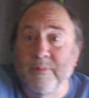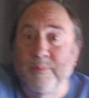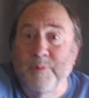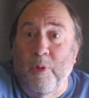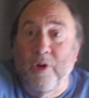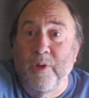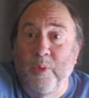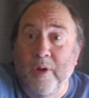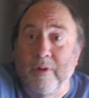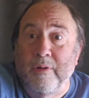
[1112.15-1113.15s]
sparkling
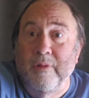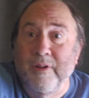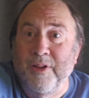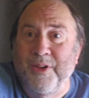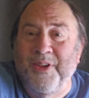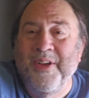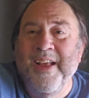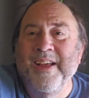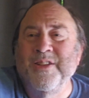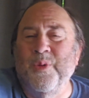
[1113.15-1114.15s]
water, you know.
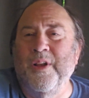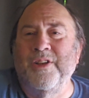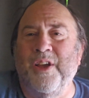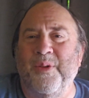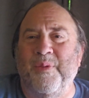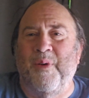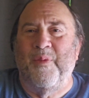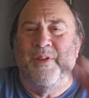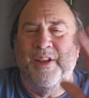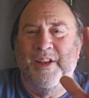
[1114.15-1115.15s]
So we're not talking
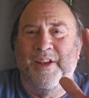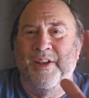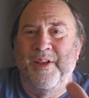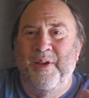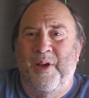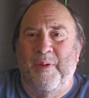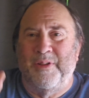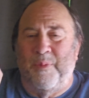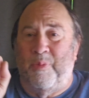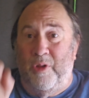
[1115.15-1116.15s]
about needing, I'm not
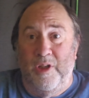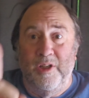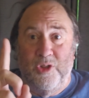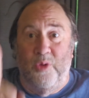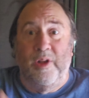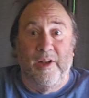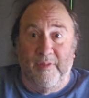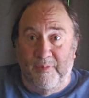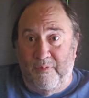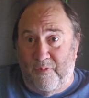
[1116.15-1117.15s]
saying please donate
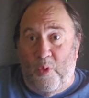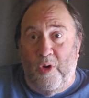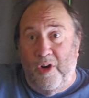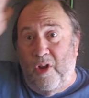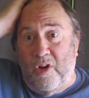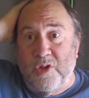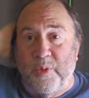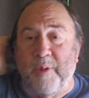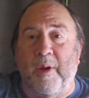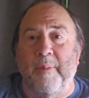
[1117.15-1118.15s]
$400 so
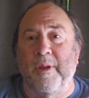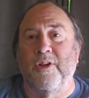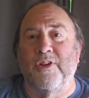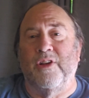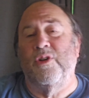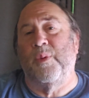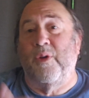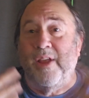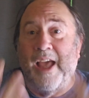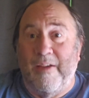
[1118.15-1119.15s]
we can buy a metal detector. No, we
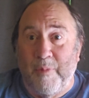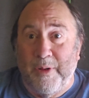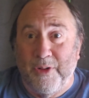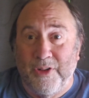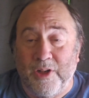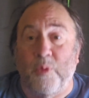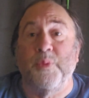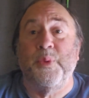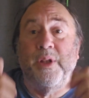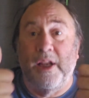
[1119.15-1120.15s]
already have a metal detector.
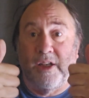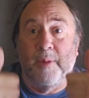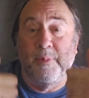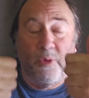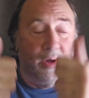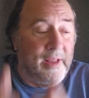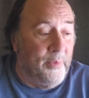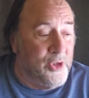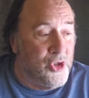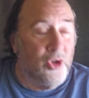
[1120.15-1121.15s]
Would we like to upgrade that
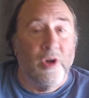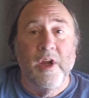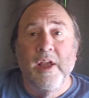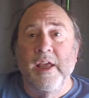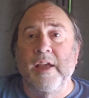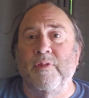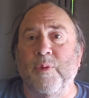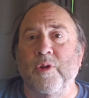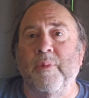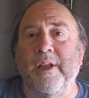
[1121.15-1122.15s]
one? Sure. If some
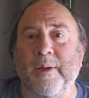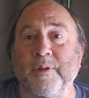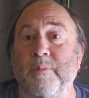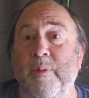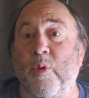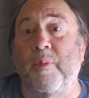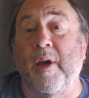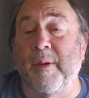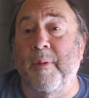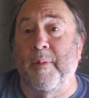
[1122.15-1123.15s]
good money comes in, maybe we'll
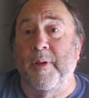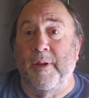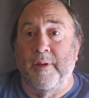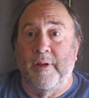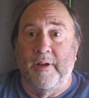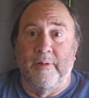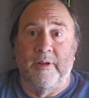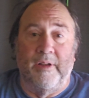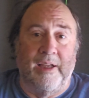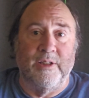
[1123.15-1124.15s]
buy a
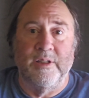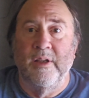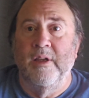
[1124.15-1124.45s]
nicer